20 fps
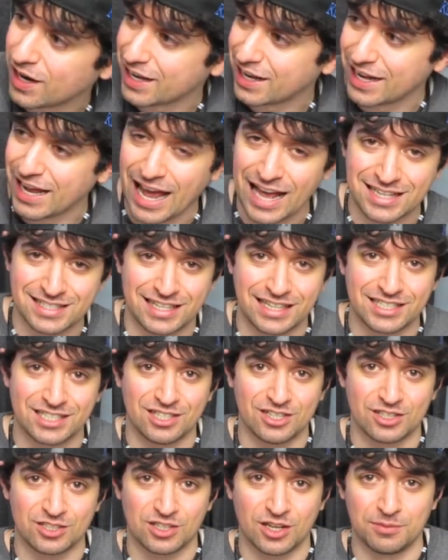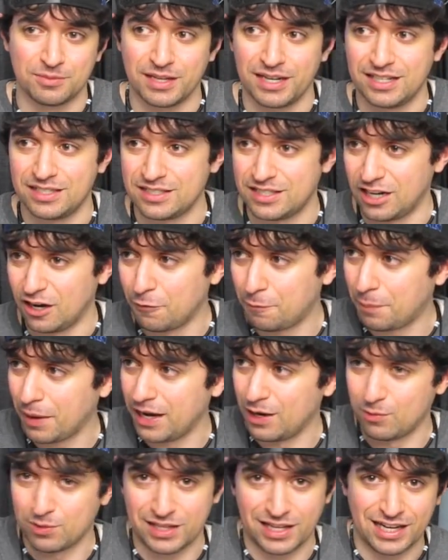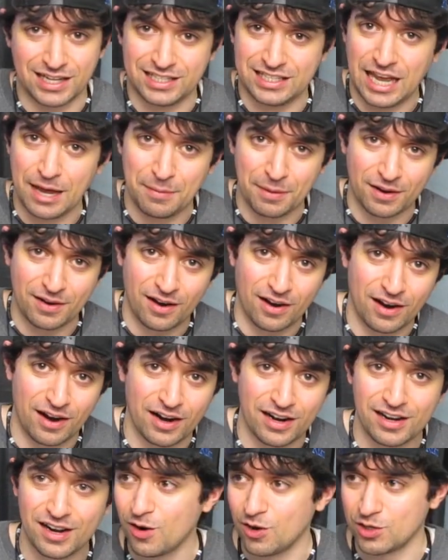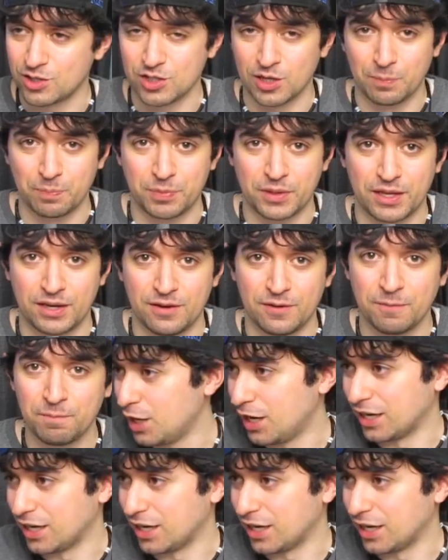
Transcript: like a gas station or something, instead of paying with like a debit card or something,